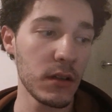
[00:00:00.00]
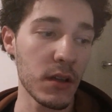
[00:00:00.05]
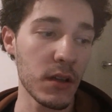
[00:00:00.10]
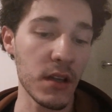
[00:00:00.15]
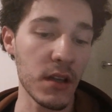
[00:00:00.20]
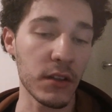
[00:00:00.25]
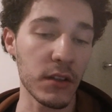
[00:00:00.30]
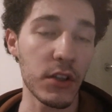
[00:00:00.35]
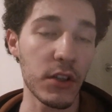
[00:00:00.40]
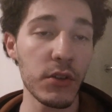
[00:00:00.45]

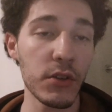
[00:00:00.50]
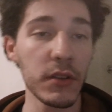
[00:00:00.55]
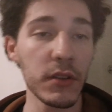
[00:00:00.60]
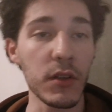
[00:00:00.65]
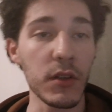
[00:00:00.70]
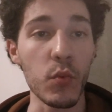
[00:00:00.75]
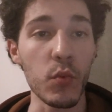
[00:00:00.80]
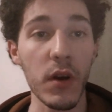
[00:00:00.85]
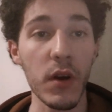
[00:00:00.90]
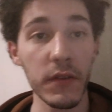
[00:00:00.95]
and
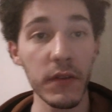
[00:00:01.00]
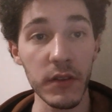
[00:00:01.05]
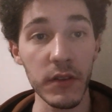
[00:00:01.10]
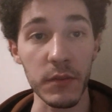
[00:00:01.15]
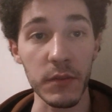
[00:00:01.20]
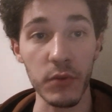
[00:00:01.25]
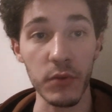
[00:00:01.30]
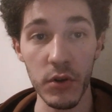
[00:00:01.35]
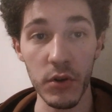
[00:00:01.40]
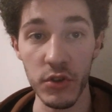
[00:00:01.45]
currently one of
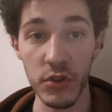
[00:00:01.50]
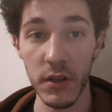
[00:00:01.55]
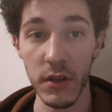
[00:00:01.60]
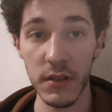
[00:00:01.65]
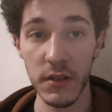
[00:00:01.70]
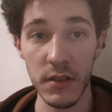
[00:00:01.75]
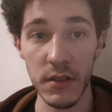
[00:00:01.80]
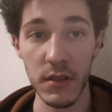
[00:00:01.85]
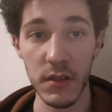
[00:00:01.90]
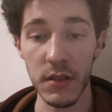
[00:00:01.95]
their
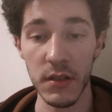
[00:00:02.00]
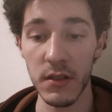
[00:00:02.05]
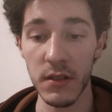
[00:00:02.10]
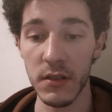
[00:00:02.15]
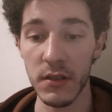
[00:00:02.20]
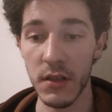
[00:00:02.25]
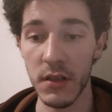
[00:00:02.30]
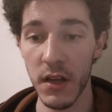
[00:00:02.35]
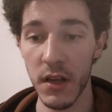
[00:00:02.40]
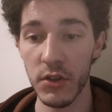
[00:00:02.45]
projects
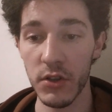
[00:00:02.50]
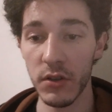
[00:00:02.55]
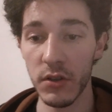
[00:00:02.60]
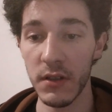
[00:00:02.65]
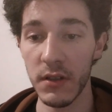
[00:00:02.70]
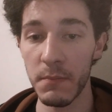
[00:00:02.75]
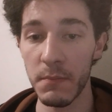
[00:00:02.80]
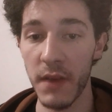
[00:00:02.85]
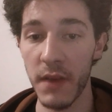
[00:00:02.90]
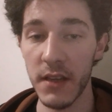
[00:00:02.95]
is
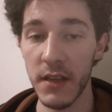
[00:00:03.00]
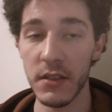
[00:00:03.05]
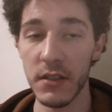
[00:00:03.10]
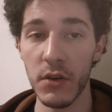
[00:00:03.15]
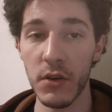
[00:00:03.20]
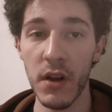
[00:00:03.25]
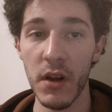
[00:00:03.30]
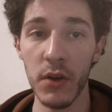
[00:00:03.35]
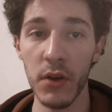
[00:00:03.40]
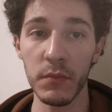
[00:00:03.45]
actually based
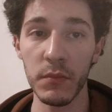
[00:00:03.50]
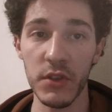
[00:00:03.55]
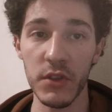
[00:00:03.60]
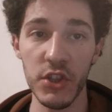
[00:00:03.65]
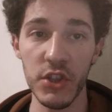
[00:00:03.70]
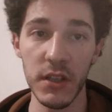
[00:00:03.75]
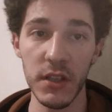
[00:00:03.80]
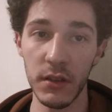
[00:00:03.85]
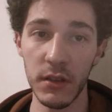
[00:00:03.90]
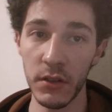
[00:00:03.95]
around
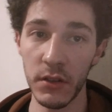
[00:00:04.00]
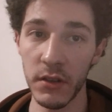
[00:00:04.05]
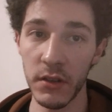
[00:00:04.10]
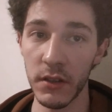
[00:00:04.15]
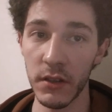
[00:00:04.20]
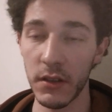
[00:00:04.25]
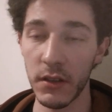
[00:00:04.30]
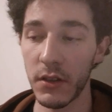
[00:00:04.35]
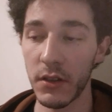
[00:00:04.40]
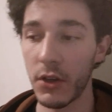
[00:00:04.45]
machine
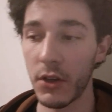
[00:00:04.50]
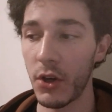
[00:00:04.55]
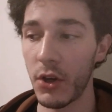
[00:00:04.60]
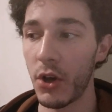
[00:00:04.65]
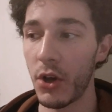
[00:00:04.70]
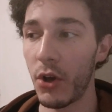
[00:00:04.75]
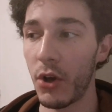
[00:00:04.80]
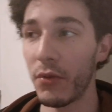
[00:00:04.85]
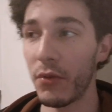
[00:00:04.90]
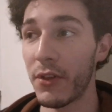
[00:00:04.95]
learning.
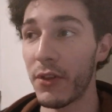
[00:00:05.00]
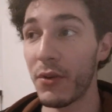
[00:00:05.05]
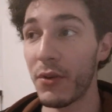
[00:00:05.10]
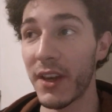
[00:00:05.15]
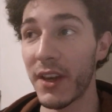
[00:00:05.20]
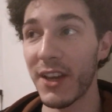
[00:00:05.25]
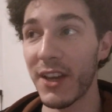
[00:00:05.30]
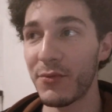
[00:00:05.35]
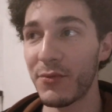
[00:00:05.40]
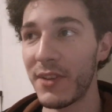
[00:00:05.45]
Although I
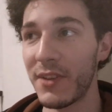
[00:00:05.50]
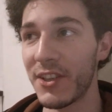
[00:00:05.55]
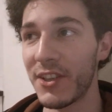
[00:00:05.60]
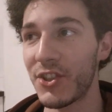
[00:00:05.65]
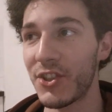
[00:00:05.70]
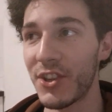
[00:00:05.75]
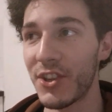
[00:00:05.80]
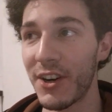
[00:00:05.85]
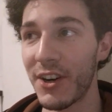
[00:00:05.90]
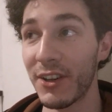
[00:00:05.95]
can't really
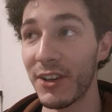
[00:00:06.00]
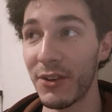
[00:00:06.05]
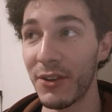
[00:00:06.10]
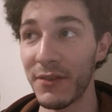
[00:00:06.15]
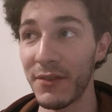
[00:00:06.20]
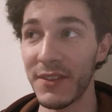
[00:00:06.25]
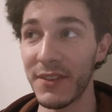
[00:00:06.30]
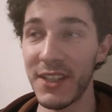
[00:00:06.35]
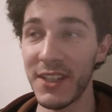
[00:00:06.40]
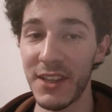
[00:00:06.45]
share a lot
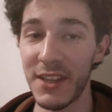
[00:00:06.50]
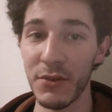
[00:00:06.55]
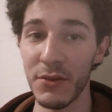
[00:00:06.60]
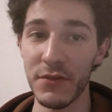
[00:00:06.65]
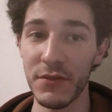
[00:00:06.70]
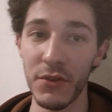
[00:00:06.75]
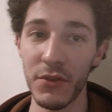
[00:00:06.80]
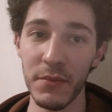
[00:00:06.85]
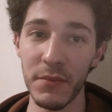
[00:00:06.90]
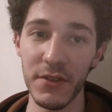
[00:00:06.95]
of
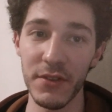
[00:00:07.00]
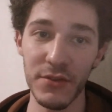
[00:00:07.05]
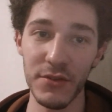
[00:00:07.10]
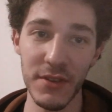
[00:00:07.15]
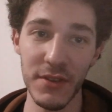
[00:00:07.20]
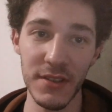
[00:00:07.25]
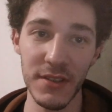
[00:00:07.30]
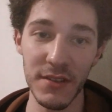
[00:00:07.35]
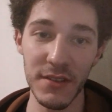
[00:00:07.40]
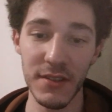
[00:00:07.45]
details for obvious
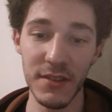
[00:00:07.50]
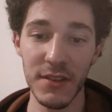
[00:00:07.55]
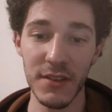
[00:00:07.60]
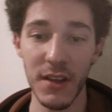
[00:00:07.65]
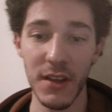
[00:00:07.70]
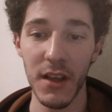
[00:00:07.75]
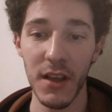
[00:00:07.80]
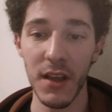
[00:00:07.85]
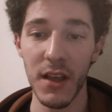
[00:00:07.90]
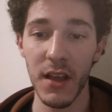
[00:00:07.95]
reasons.
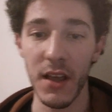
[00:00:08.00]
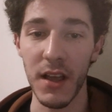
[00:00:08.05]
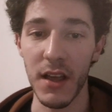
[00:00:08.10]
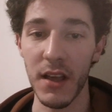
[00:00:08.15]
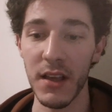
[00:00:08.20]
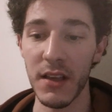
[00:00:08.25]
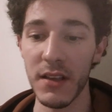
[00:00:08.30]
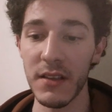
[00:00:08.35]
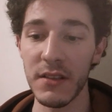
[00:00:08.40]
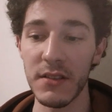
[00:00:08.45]

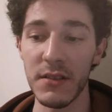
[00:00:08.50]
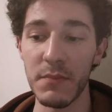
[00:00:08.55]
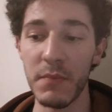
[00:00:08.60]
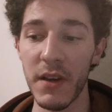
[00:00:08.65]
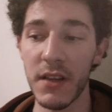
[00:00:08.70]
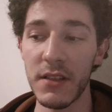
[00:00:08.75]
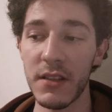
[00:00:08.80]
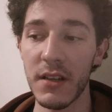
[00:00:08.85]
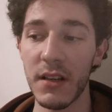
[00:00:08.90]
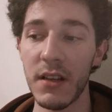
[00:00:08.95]
It's
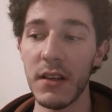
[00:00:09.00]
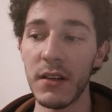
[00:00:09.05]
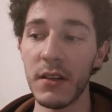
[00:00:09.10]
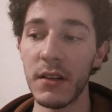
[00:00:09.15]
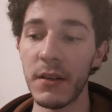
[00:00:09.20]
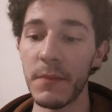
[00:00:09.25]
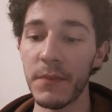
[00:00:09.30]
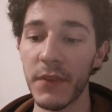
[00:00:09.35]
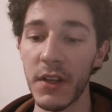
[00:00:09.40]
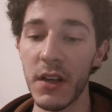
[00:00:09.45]
basically
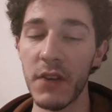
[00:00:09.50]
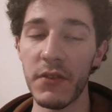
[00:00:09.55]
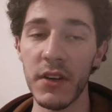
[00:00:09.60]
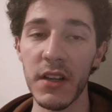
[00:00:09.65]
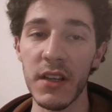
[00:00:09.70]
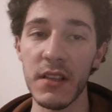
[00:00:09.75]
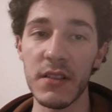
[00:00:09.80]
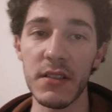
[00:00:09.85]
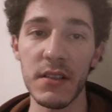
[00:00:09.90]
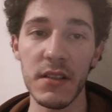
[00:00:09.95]
a
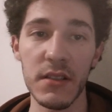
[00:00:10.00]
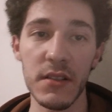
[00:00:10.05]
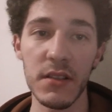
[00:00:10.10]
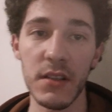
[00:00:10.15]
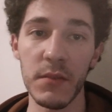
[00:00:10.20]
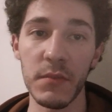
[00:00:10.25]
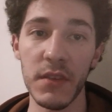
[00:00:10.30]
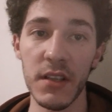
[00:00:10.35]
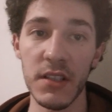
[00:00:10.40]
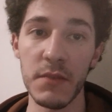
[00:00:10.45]
governing
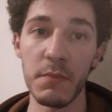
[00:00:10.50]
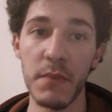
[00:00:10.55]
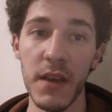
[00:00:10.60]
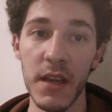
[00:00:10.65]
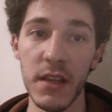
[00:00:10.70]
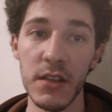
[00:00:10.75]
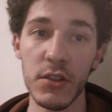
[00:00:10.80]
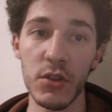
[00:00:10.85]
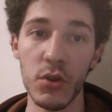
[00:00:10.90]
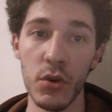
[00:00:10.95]
system that's
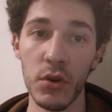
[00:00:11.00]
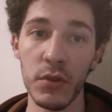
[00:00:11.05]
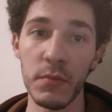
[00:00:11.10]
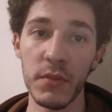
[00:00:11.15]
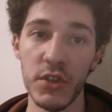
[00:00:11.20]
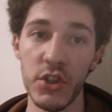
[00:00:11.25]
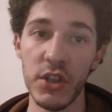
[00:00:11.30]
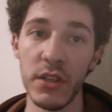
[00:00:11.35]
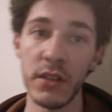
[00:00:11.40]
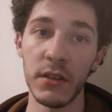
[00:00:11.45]
based on
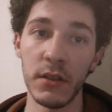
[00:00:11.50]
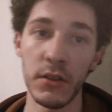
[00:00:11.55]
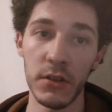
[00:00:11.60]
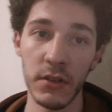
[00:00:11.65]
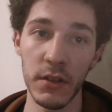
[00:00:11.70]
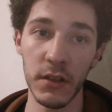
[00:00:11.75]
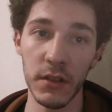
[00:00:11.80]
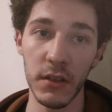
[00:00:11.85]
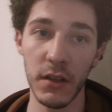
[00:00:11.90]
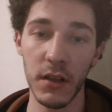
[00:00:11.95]
machine
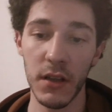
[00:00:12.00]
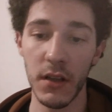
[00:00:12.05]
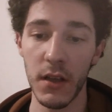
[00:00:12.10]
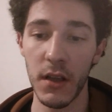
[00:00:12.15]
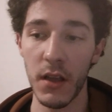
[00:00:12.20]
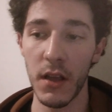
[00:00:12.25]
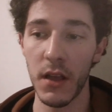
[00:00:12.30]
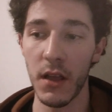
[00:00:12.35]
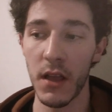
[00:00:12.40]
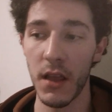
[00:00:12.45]
learning.
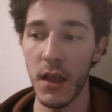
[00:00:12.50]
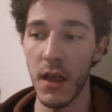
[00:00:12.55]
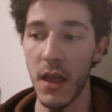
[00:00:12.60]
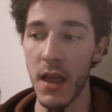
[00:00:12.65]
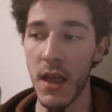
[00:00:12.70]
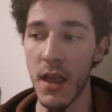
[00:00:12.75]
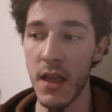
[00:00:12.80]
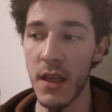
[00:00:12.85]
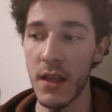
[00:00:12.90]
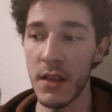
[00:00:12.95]

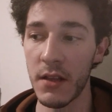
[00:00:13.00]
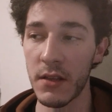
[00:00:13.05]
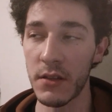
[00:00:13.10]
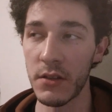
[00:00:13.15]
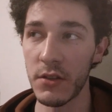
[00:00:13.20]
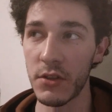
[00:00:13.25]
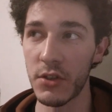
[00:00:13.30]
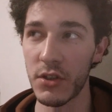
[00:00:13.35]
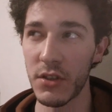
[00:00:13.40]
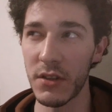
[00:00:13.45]

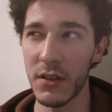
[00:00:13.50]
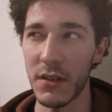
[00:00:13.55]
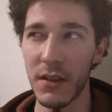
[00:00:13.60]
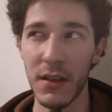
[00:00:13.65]
And